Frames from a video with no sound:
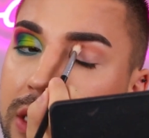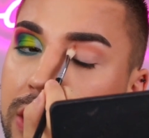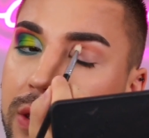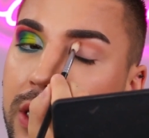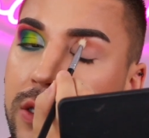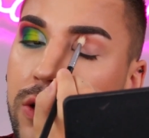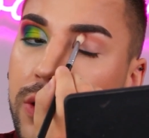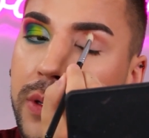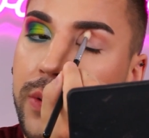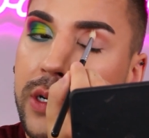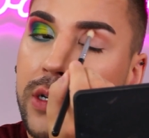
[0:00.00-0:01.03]
makes you do things you
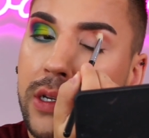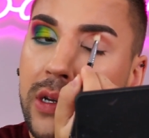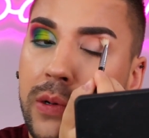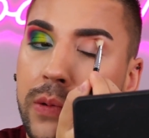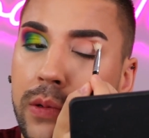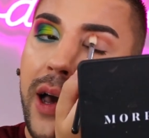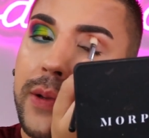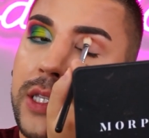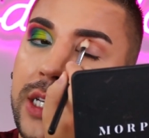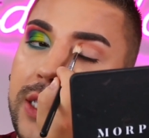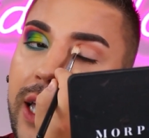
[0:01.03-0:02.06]
normally wouldn't do. I'm
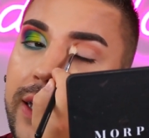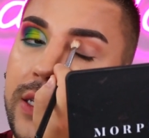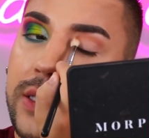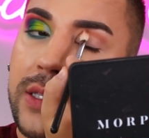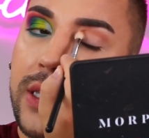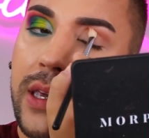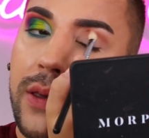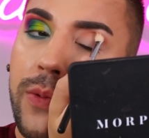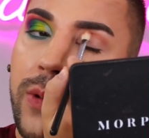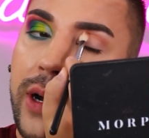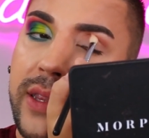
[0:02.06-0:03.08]
just excited to see
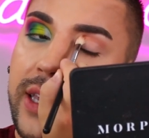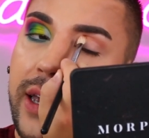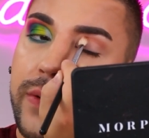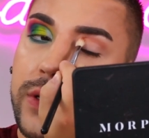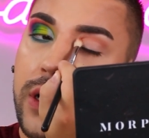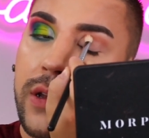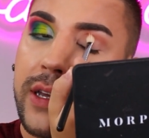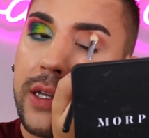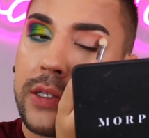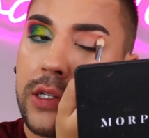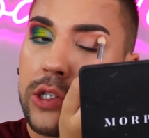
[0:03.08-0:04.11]
what the end result
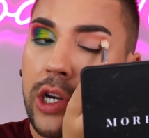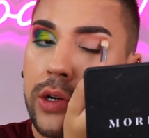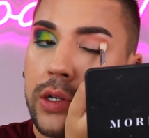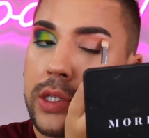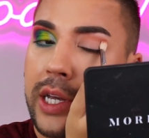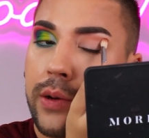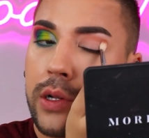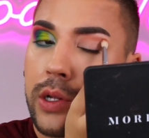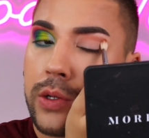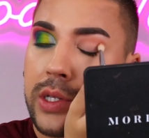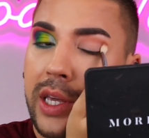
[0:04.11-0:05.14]
is in general and see how
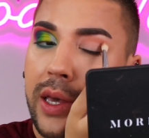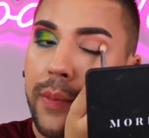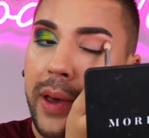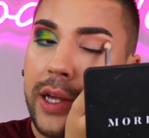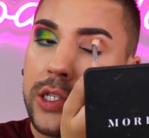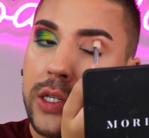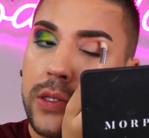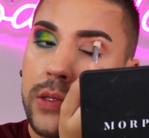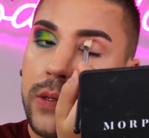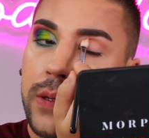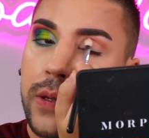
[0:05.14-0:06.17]
closely it
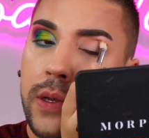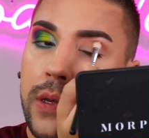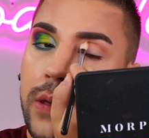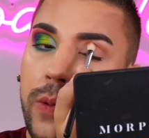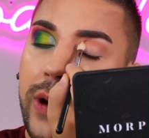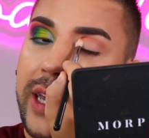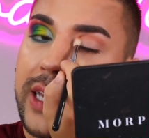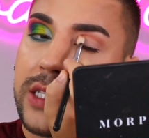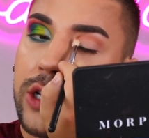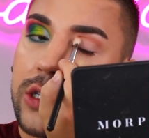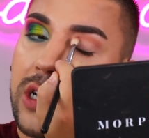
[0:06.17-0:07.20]
matches what
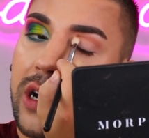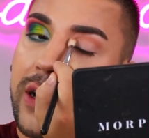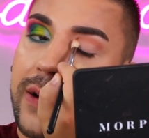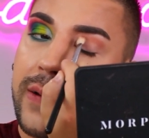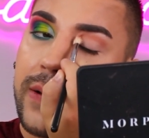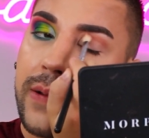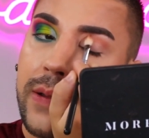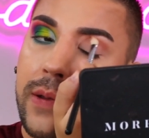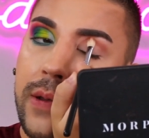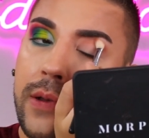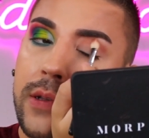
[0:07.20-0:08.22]
his looks are.
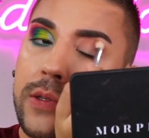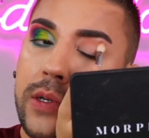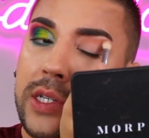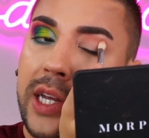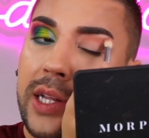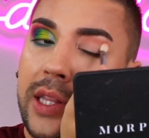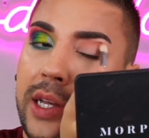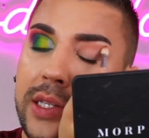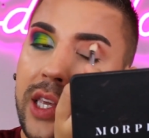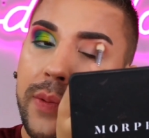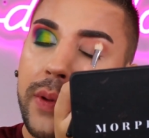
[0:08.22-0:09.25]
So I'm gonna take
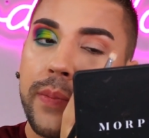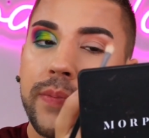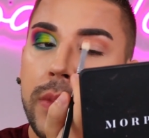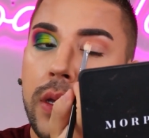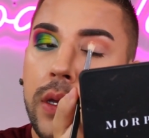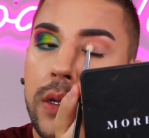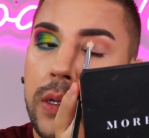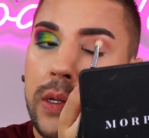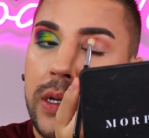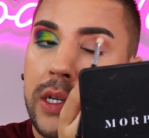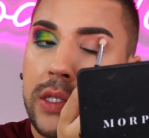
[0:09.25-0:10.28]
this, keep it
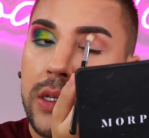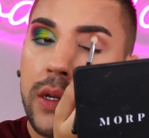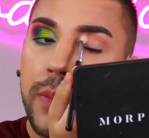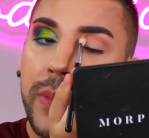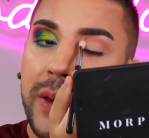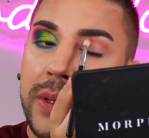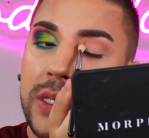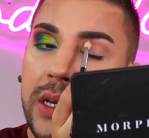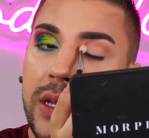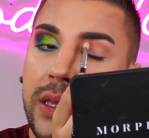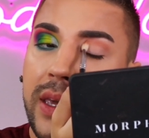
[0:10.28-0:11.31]
nice and
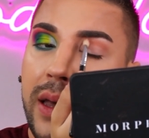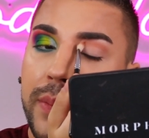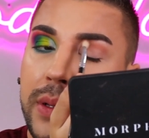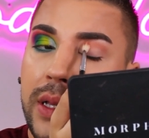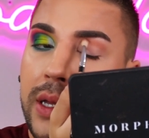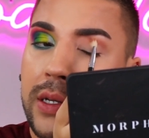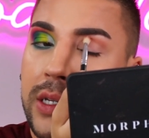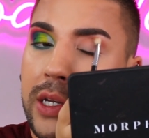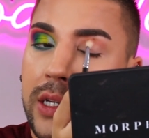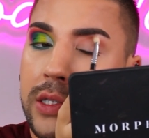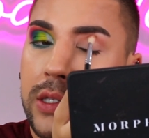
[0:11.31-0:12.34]
pigmented yet
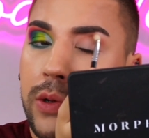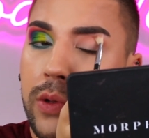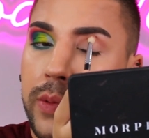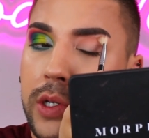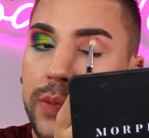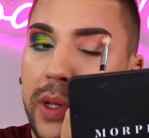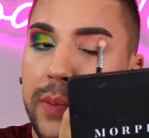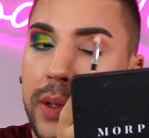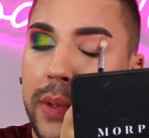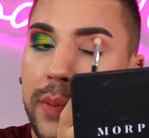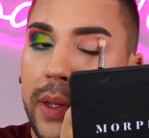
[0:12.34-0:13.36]
blended. So let me just blend,
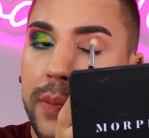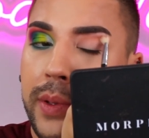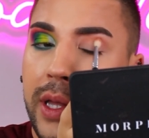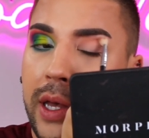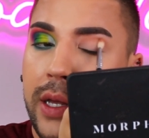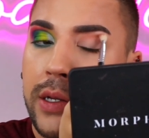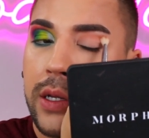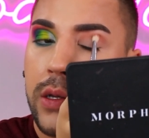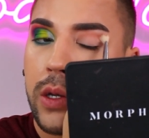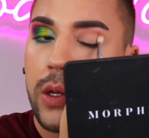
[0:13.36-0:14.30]
blend, blend, blend, blend.